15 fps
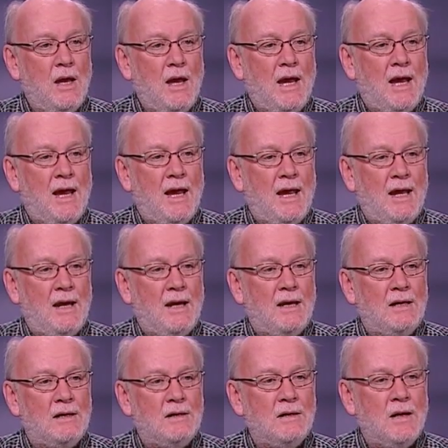
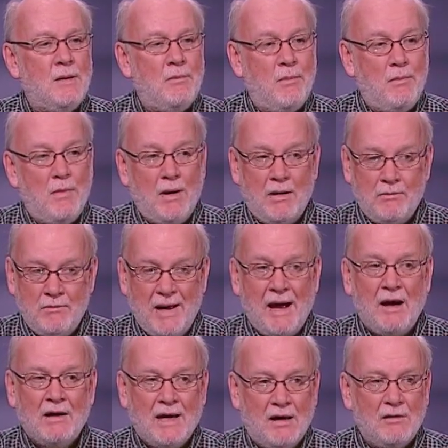And uh,
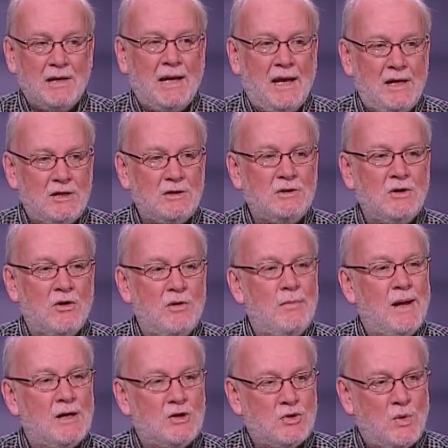our calculations are
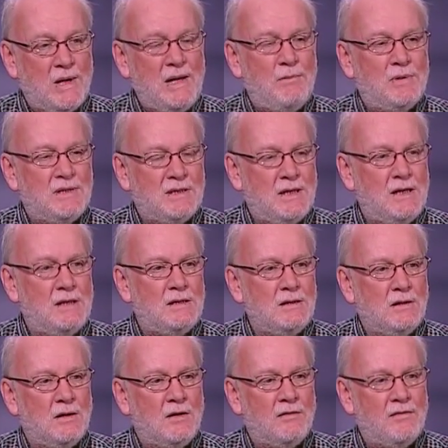about twenty percent
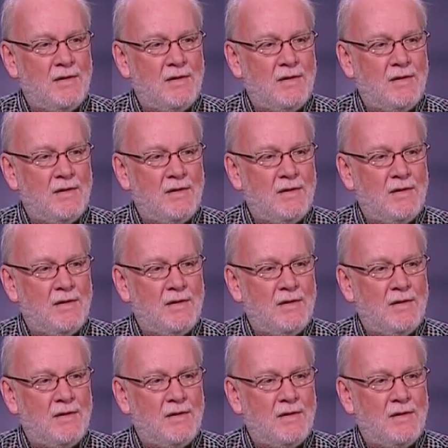of